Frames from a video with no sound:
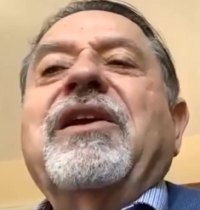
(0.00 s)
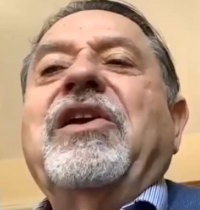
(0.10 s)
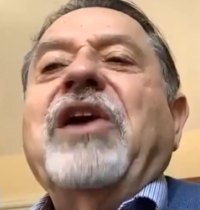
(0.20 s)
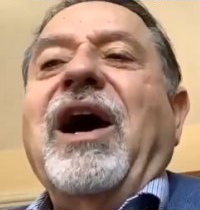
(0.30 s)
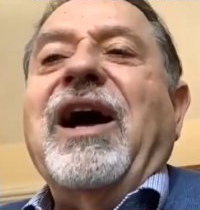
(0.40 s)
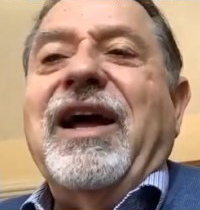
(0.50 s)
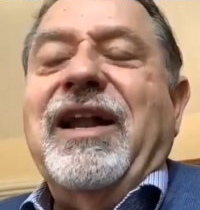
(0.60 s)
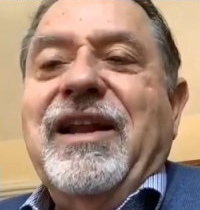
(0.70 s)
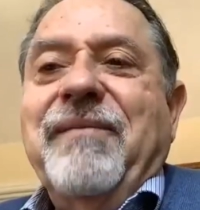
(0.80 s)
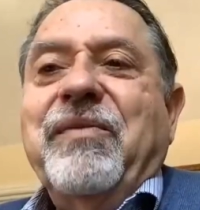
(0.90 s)

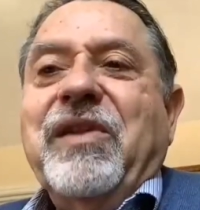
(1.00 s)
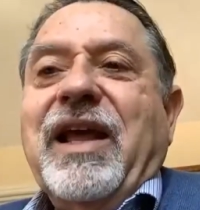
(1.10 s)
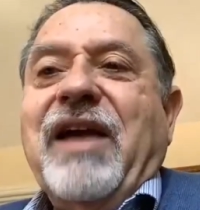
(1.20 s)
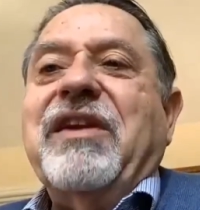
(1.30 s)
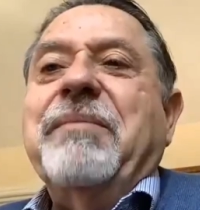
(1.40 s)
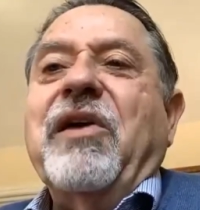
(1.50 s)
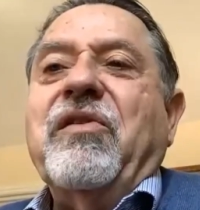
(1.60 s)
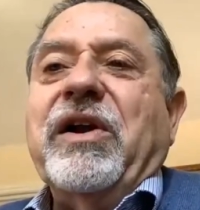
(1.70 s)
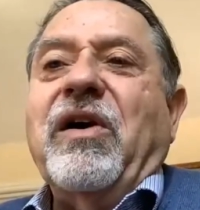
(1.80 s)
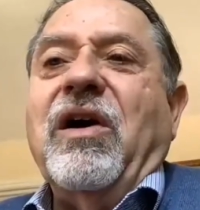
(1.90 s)
God has a
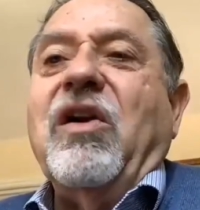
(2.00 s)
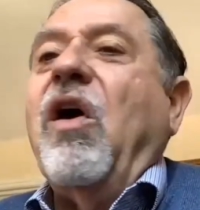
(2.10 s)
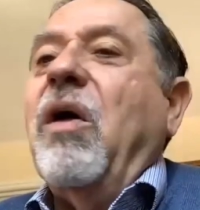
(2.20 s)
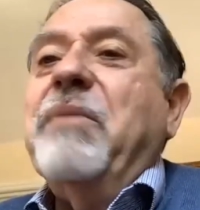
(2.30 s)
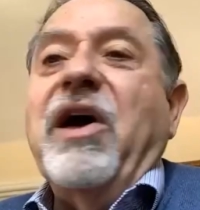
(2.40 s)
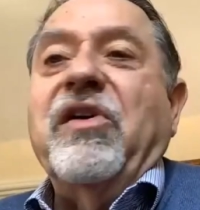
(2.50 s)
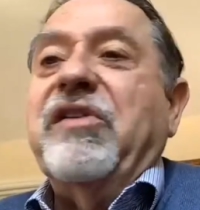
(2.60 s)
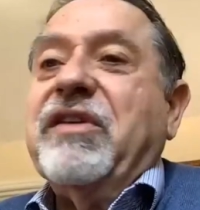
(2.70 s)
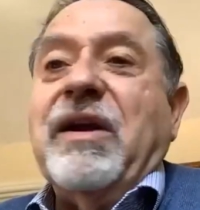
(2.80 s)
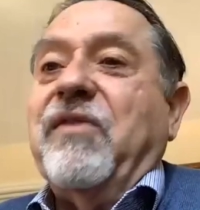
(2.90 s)
mothering heart. All
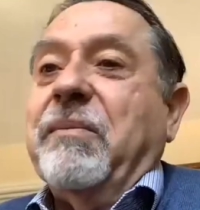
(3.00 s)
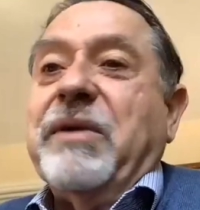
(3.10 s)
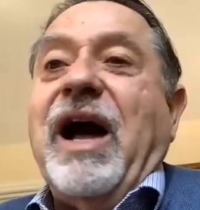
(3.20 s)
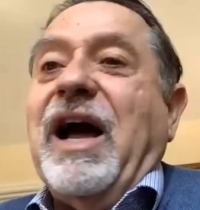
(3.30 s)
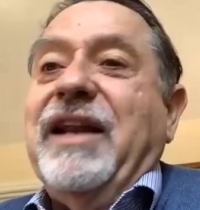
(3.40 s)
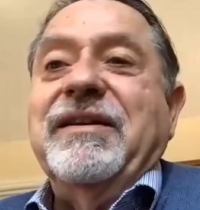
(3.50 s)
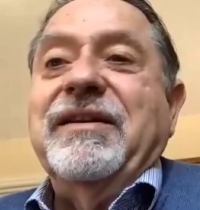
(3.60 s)
mothers come from God.